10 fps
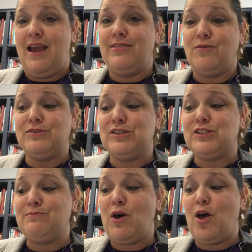And there was a
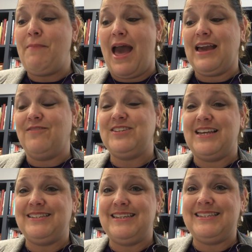small bag of
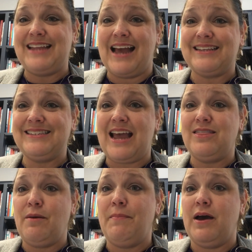tasty snacks
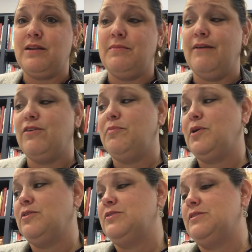at the bottom of her
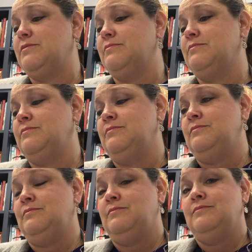purse.
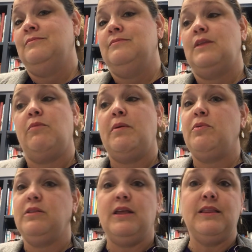Now
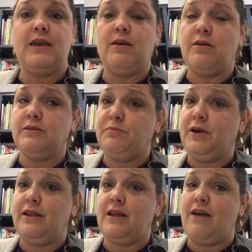remember, Lilly
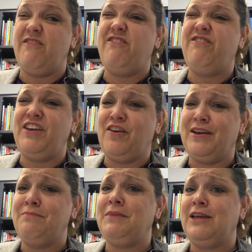put a
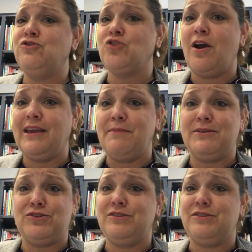very mean drawing in Mr.